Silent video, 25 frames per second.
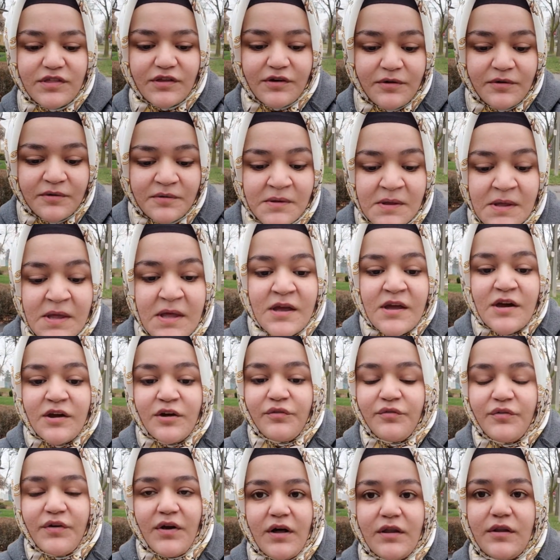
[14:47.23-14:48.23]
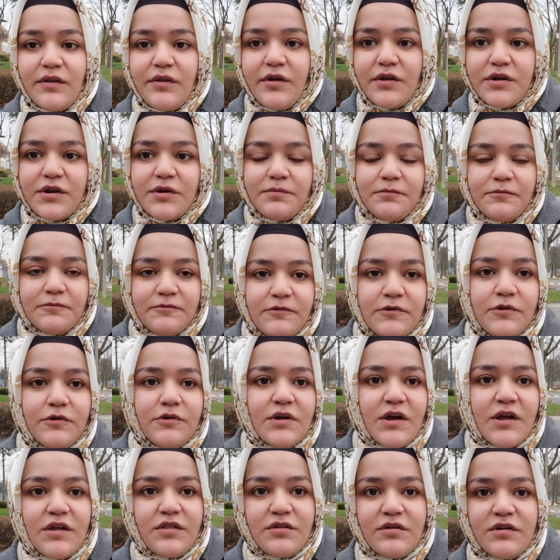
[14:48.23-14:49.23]
So if a lot of you
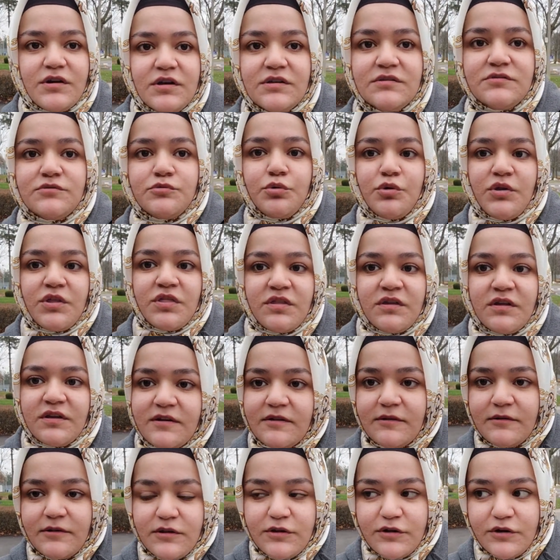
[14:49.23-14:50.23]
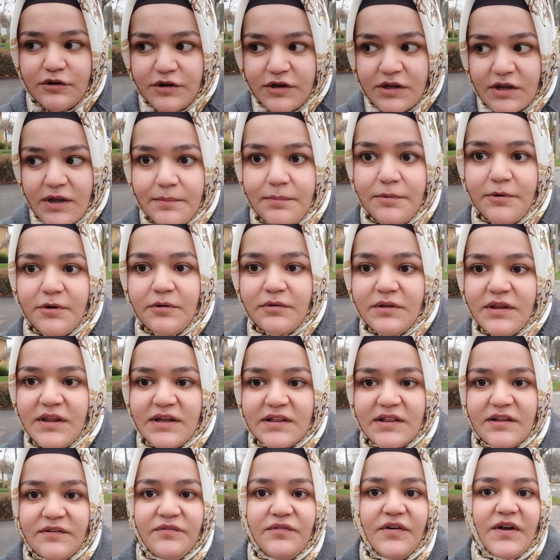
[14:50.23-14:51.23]
guys are interested in learning about
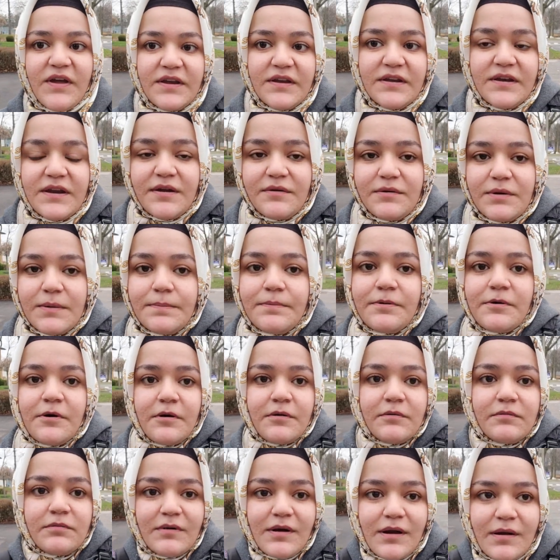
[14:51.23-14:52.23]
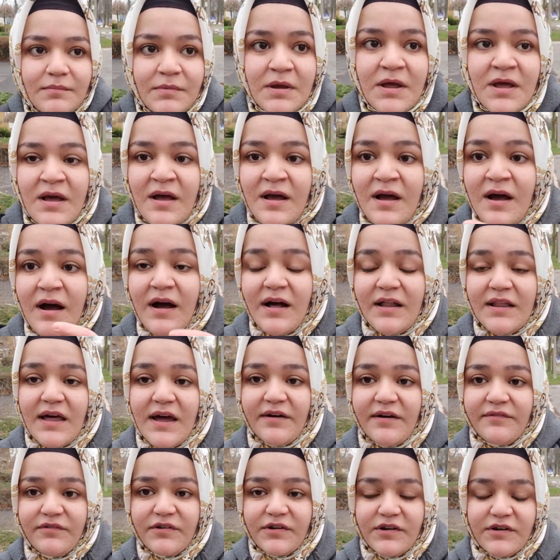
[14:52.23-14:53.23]
like the veterinary program, I'll
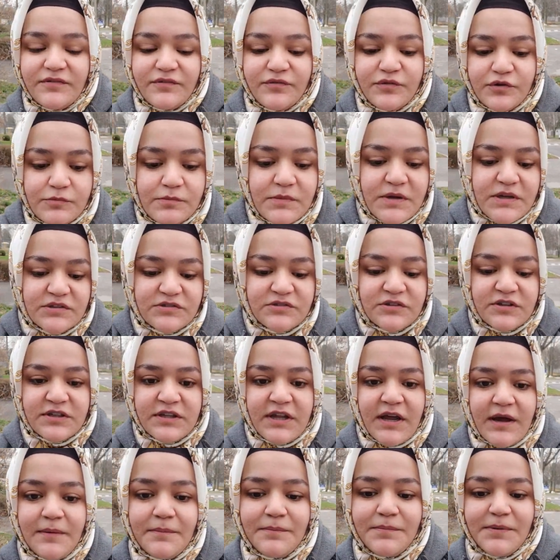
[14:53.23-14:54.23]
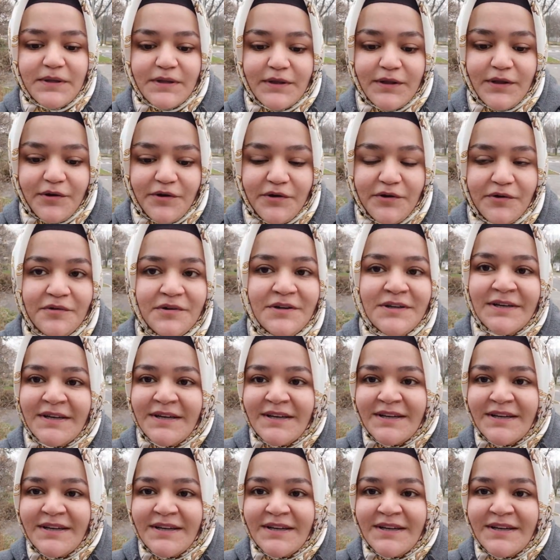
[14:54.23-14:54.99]
have her information down below.